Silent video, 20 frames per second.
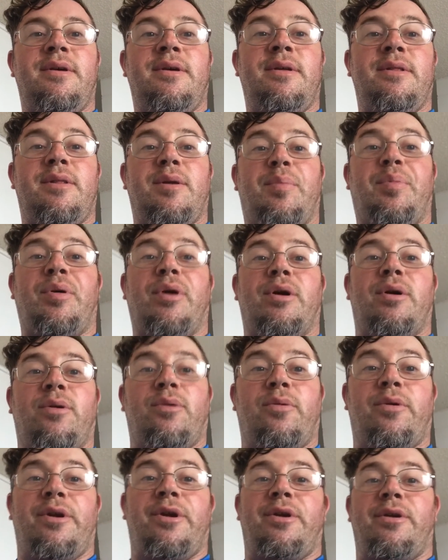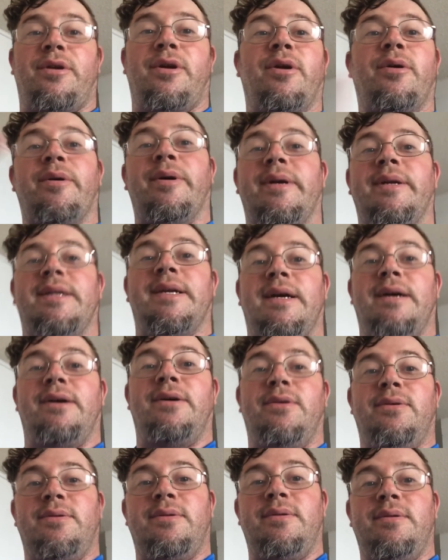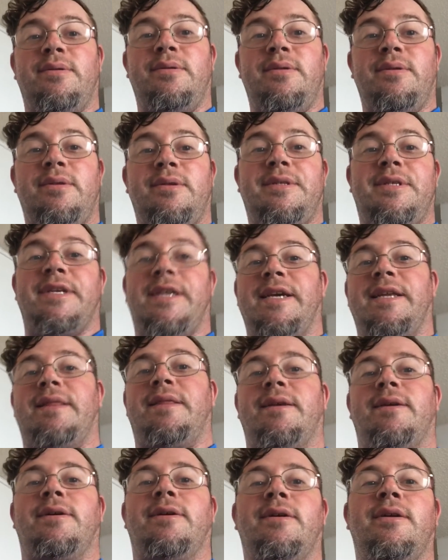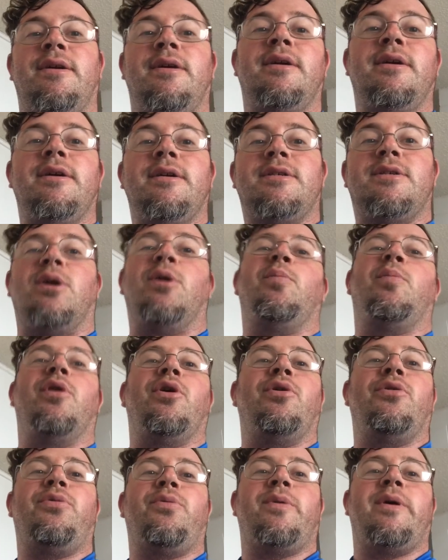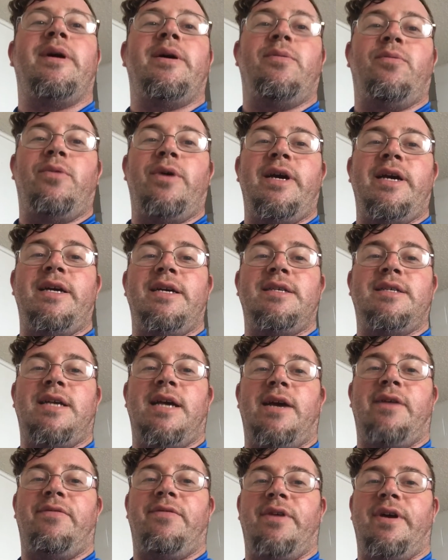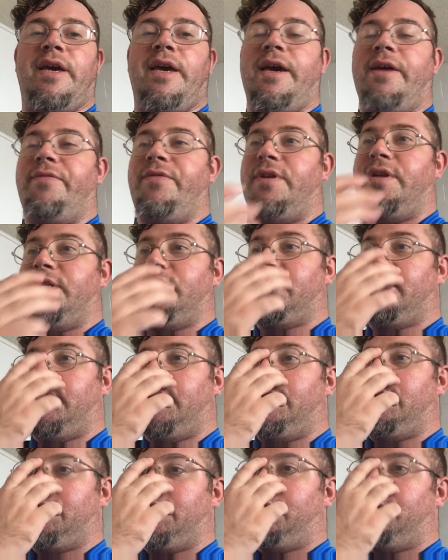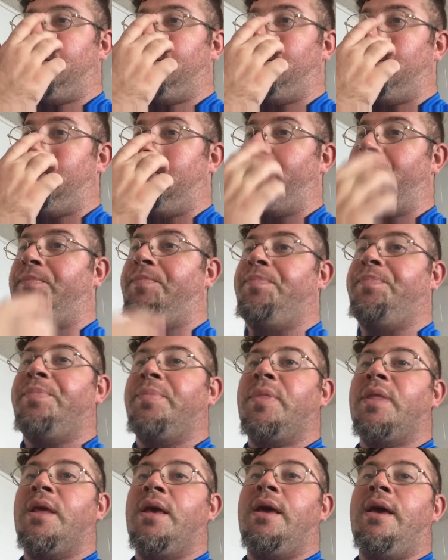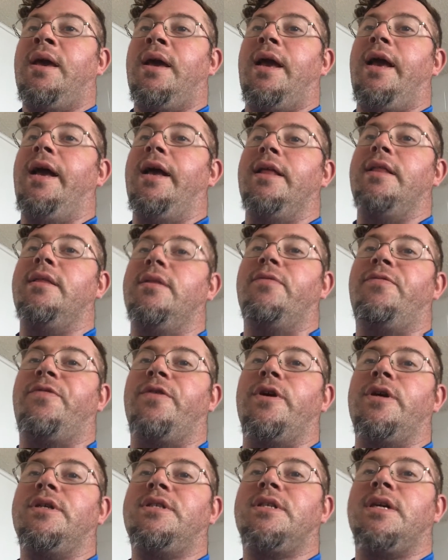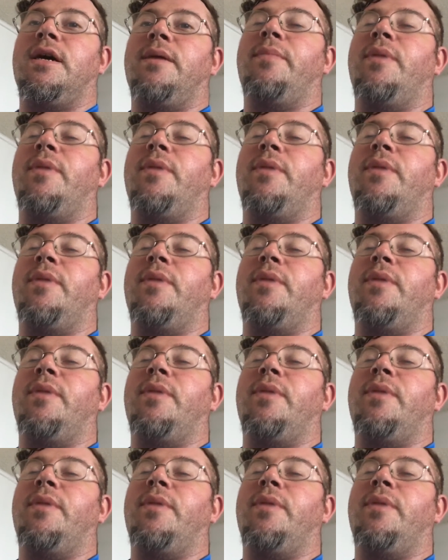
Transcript: the part where you're going down to get there. So both ways have an ascent on them. And the first time